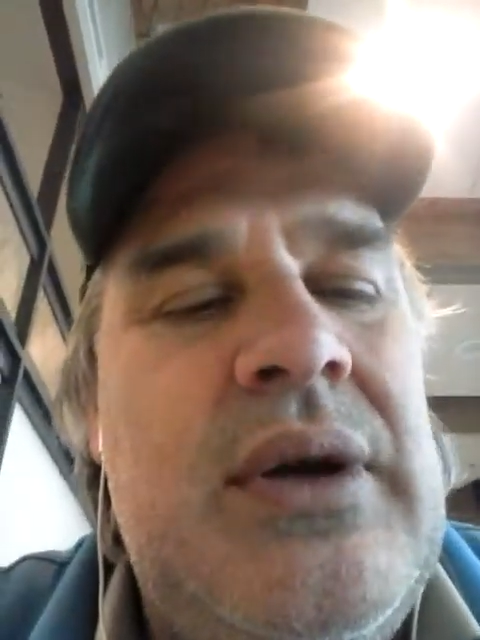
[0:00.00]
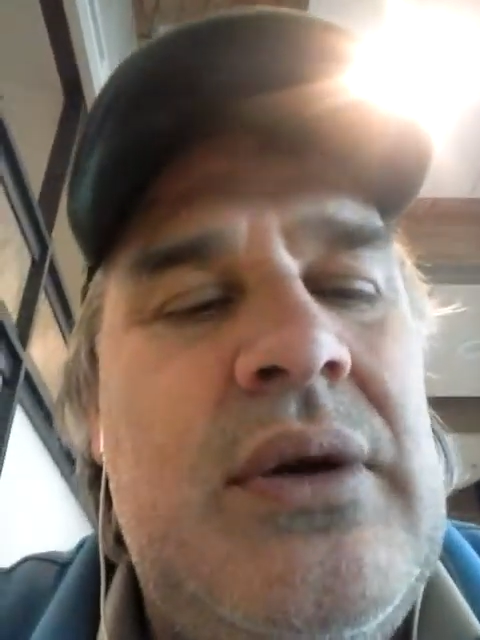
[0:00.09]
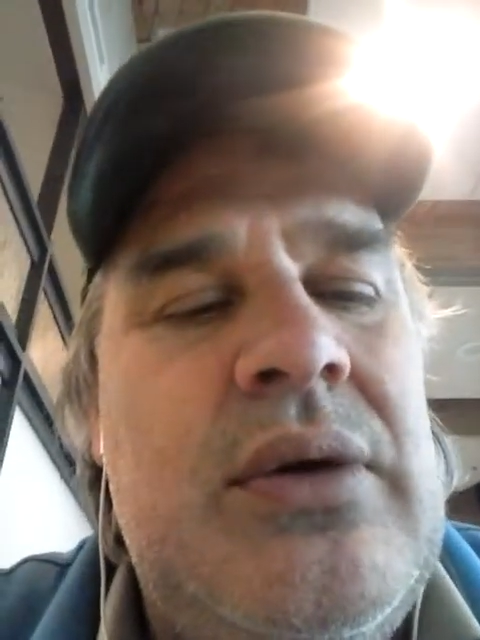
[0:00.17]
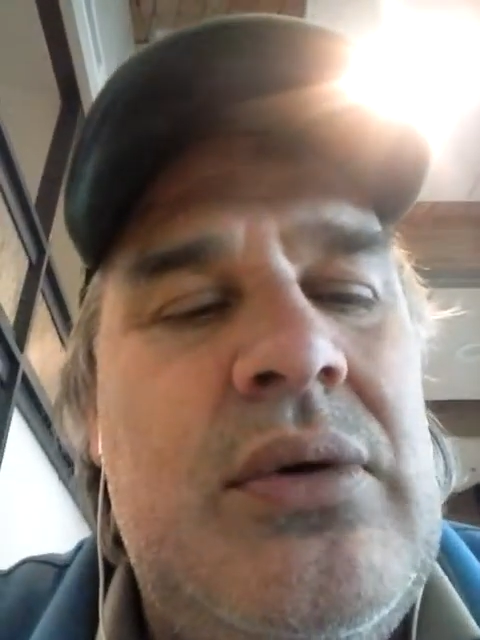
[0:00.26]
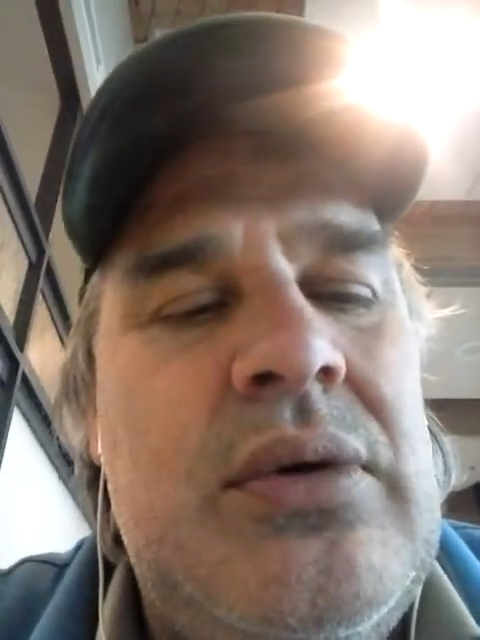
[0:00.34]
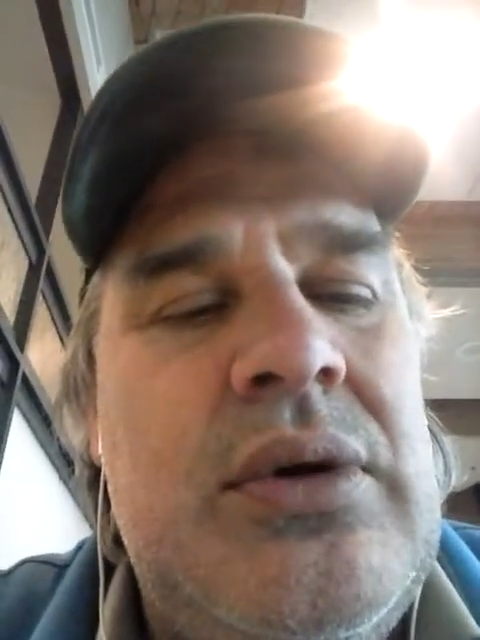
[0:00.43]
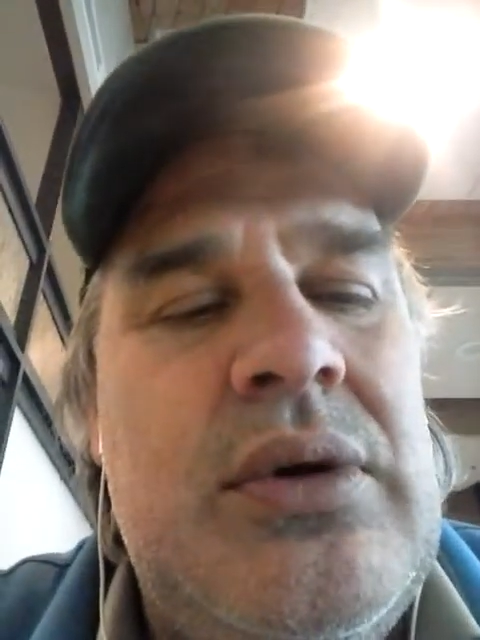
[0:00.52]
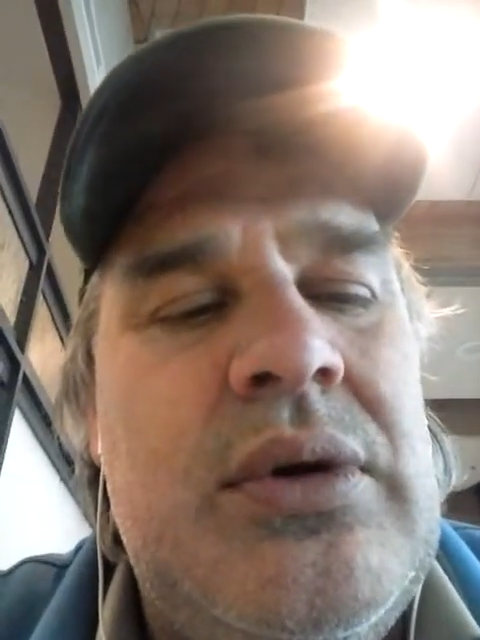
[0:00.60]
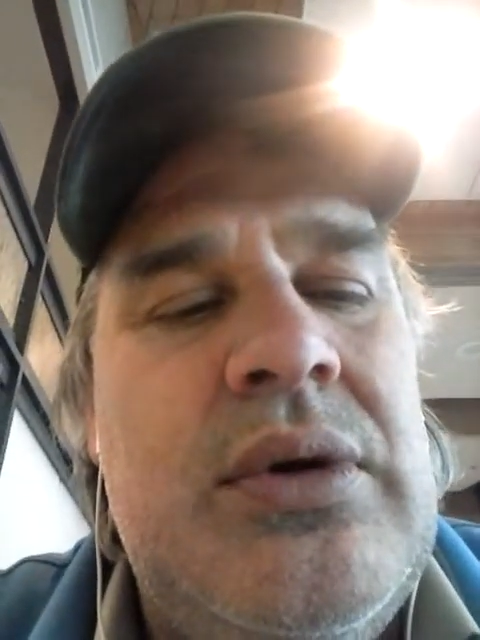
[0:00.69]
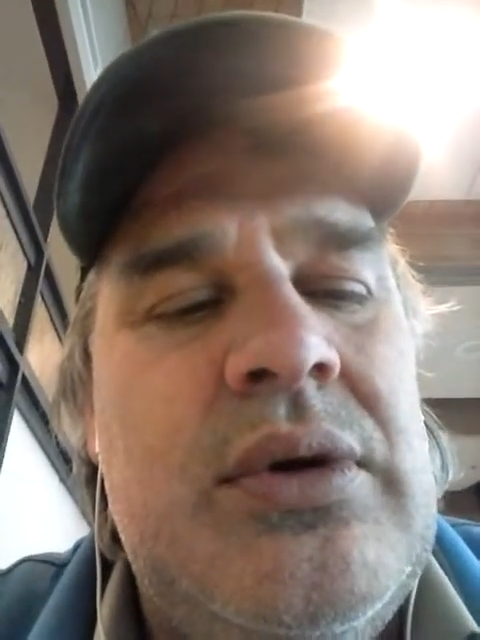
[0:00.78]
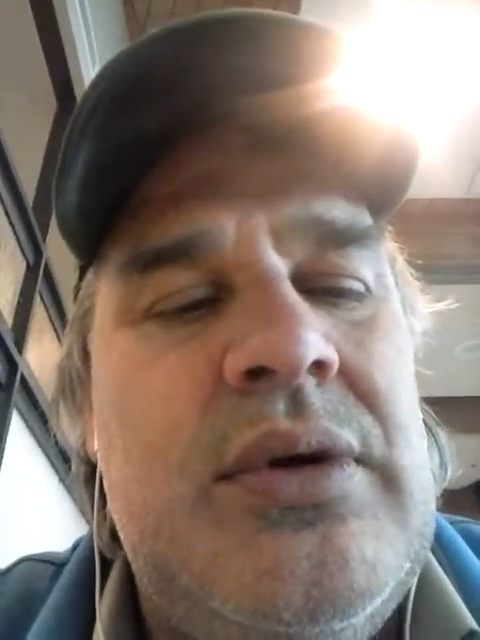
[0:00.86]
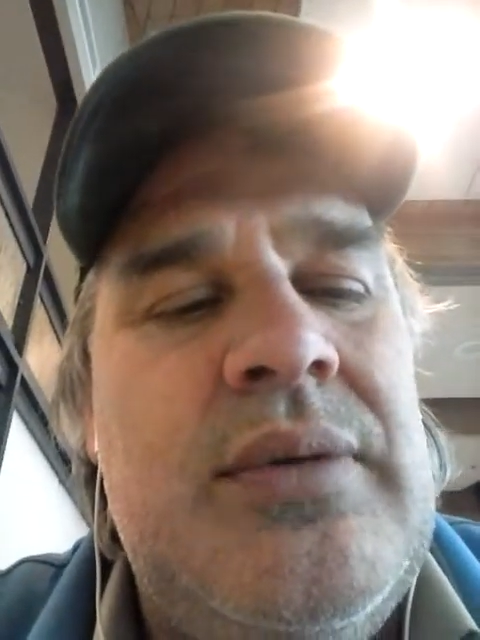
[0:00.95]
now,
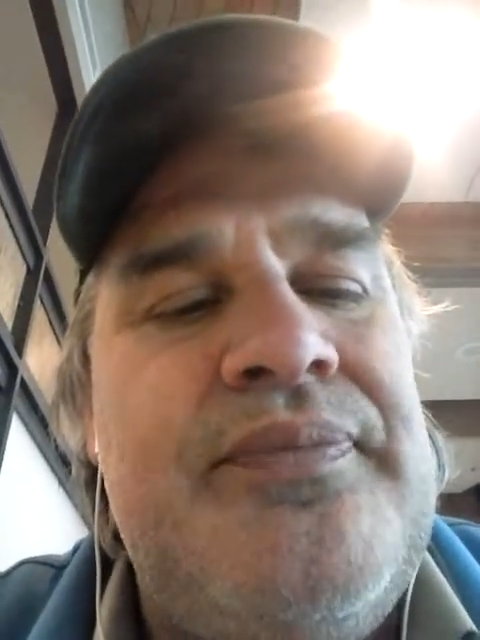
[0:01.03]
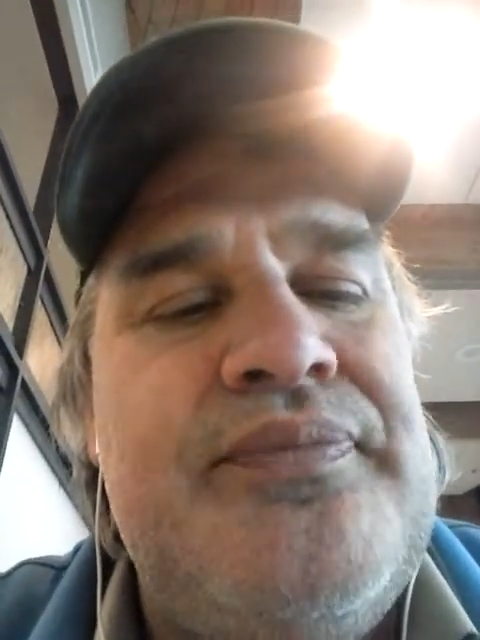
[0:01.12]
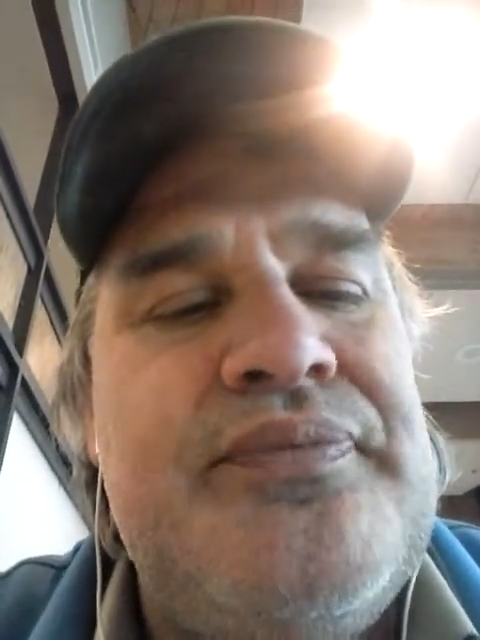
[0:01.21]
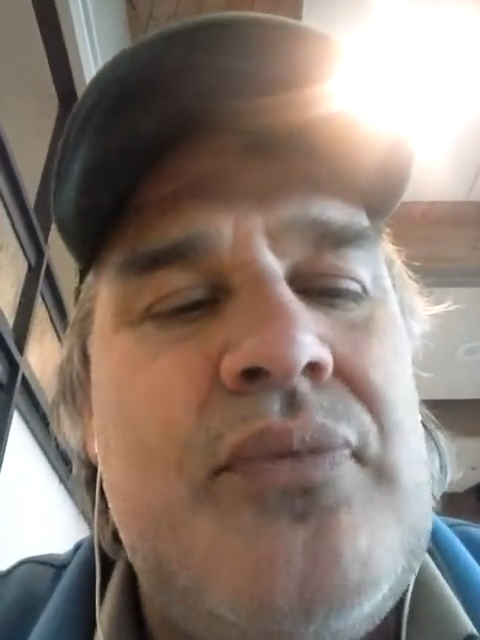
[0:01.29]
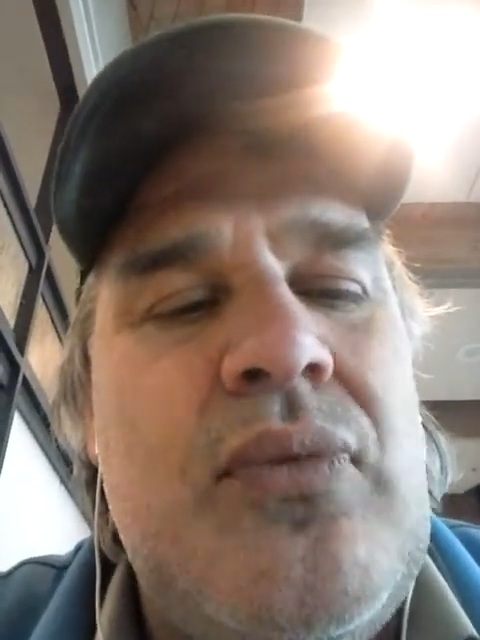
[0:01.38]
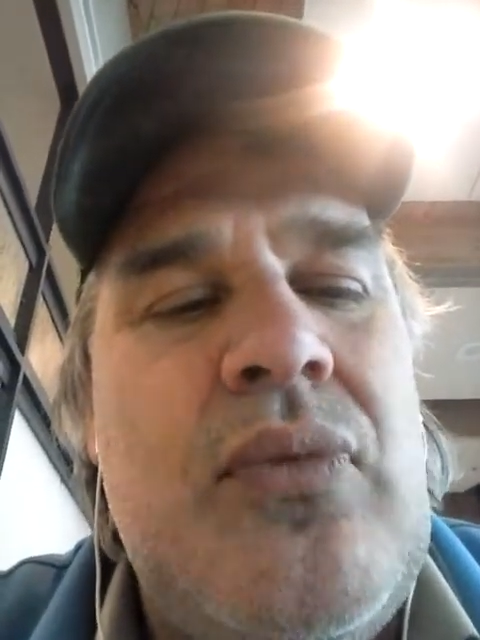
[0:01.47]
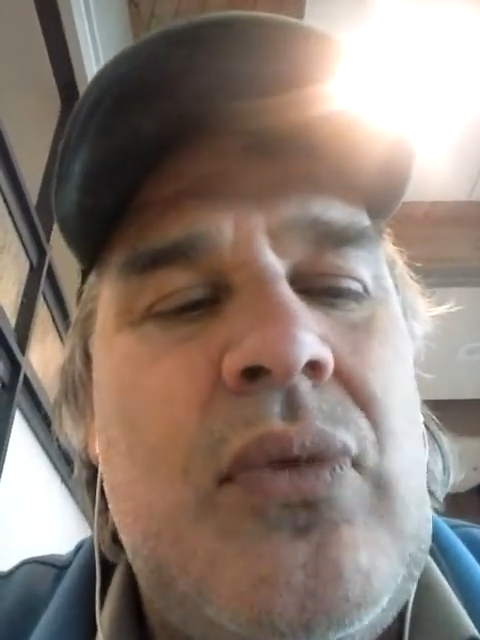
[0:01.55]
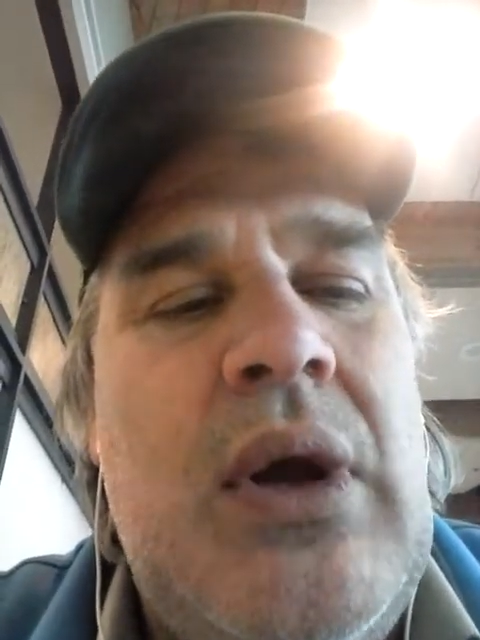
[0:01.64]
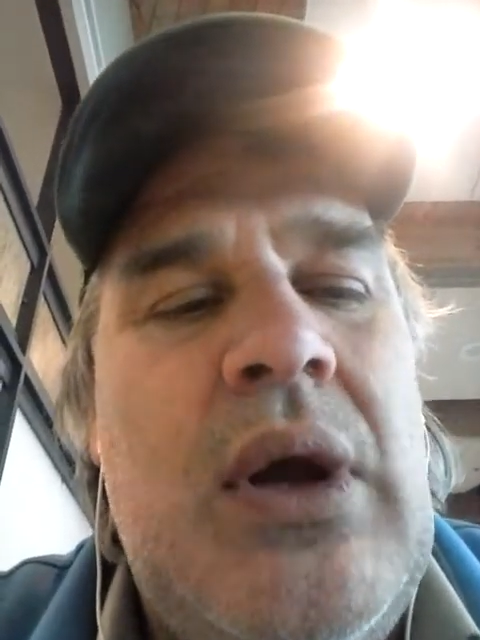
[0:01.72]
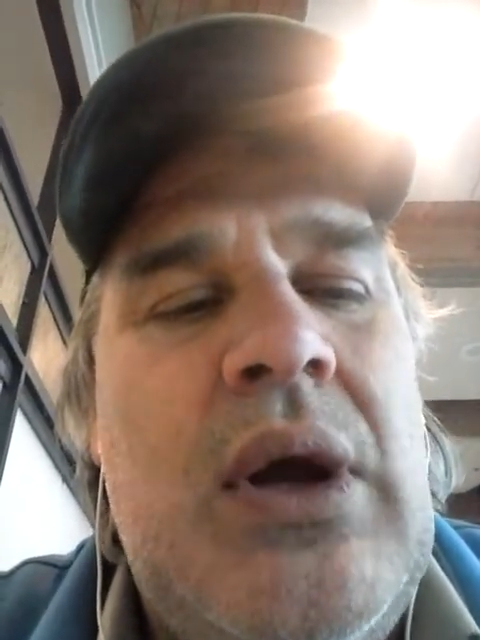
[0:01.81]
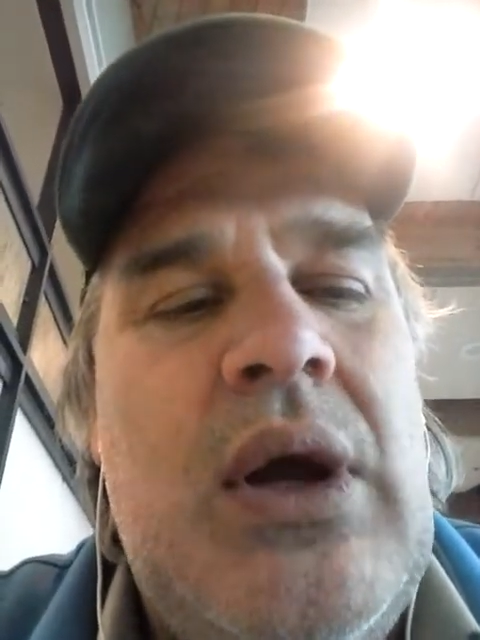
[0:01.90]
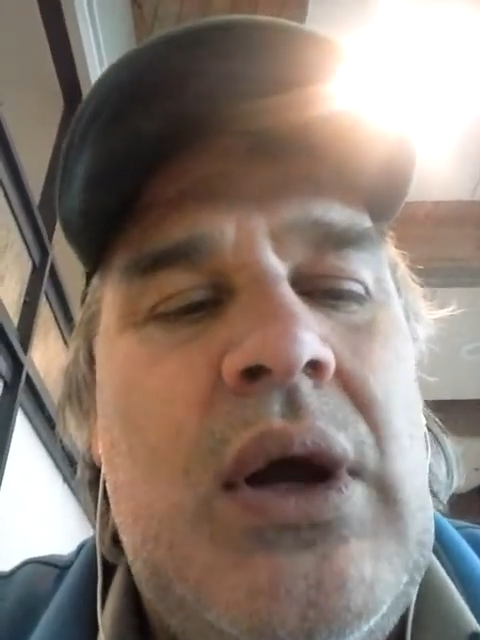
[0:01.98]
um,
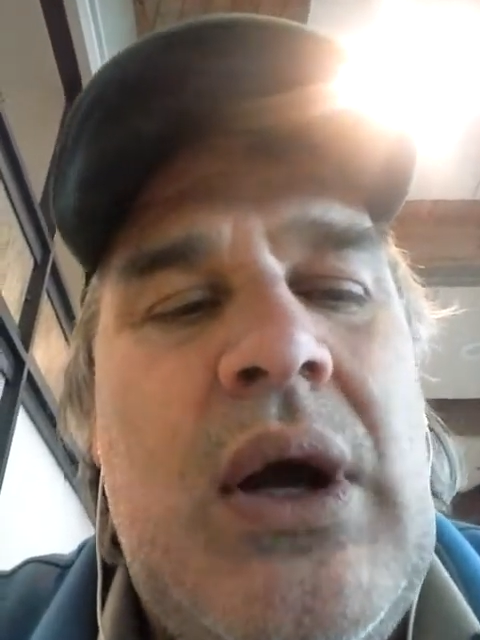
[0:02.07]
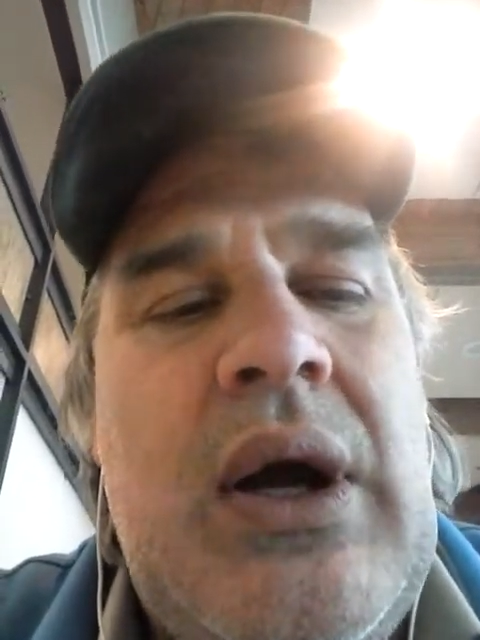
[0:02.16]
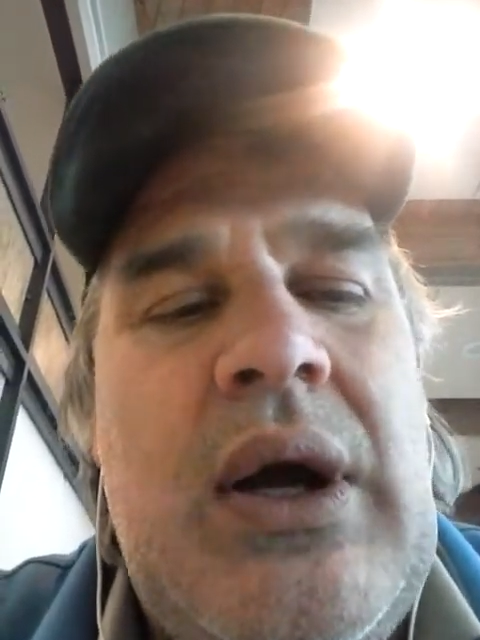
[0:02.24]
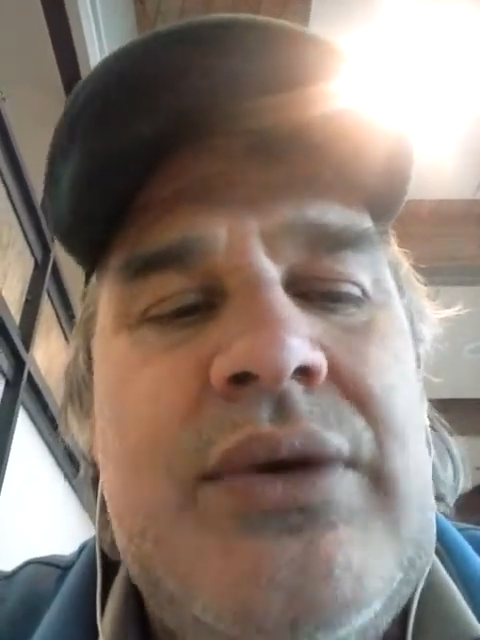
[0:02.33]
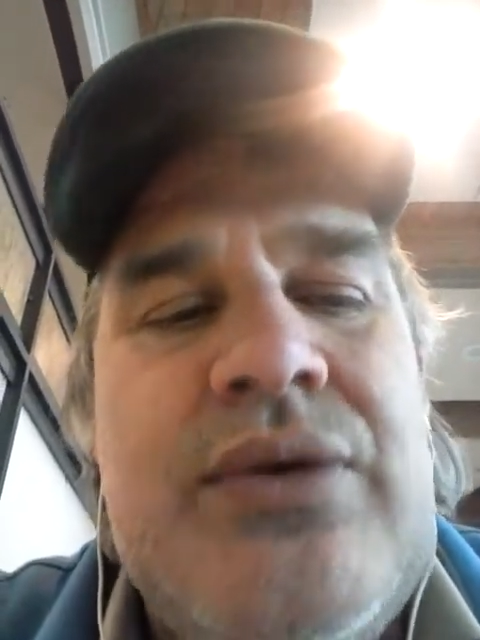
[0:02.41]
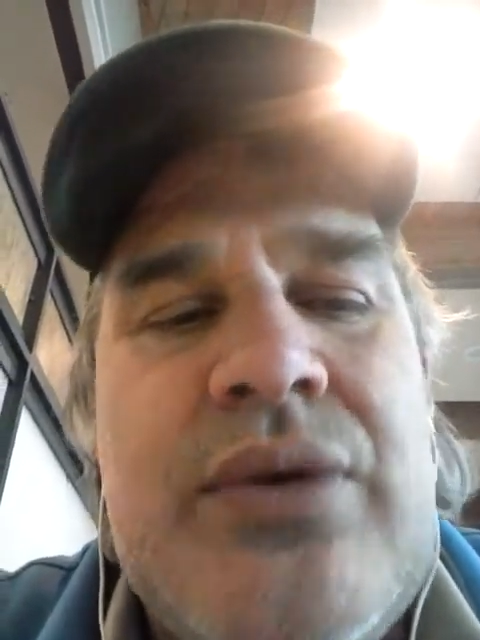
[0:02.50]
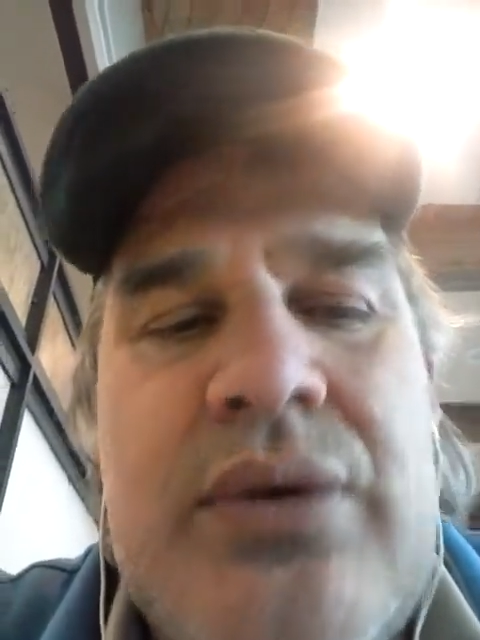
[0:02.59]
I